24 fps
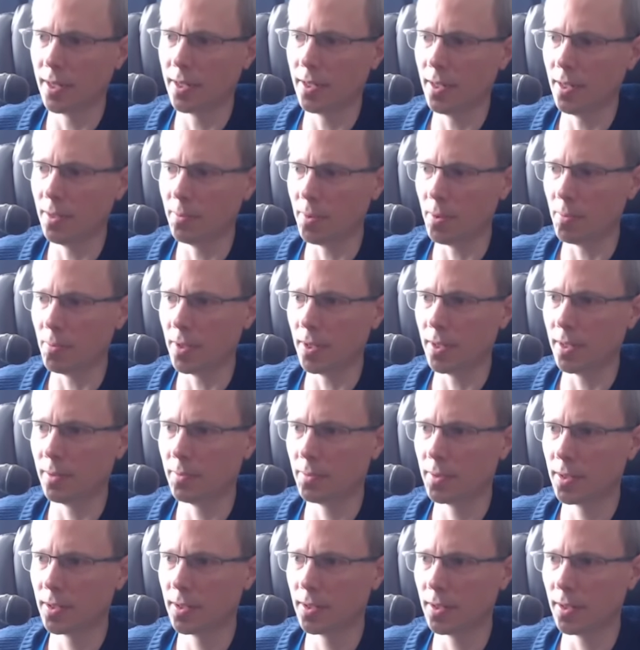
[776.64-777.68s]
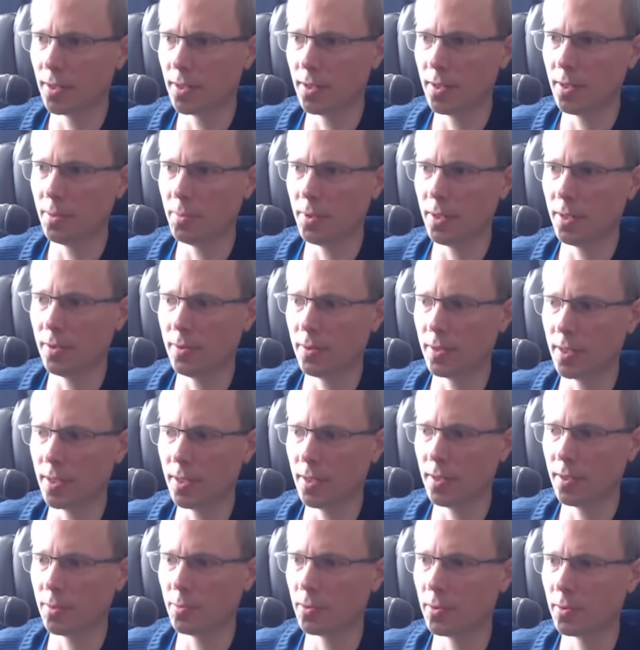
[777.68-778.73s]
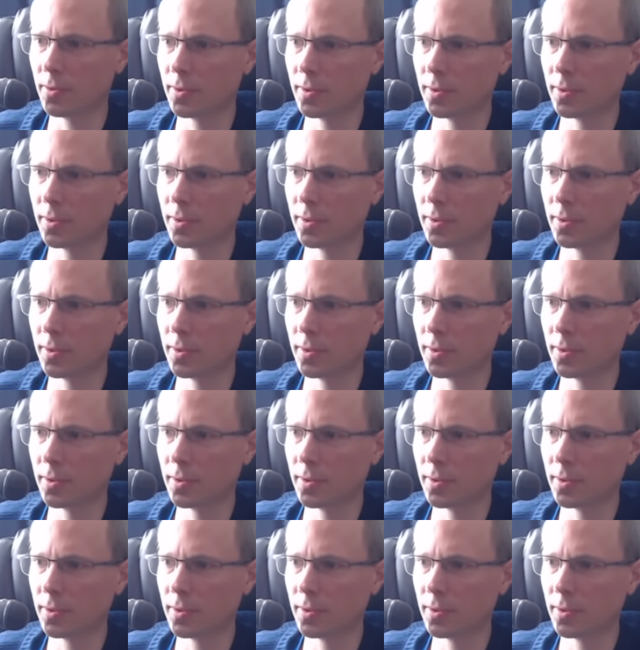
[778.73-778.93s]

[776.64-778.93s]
can't be blamed. I can't be held accountable.